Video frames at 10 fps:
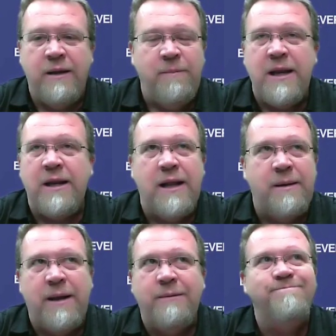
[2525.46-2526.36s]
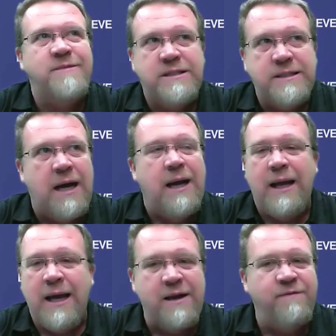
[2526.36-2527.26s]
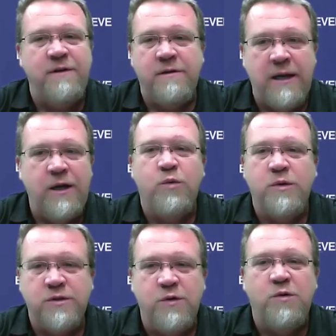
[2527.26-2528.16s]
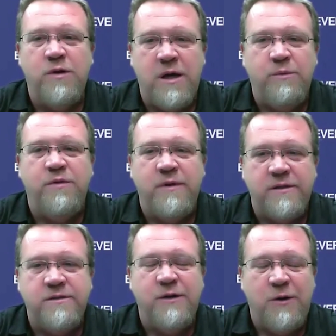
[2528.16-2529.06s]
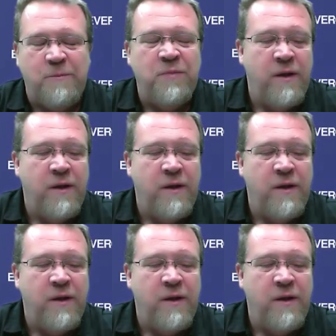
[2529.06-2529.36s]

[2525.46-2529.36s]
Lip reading: immediately I'm like, I got a feeling I know what's going on with this. So,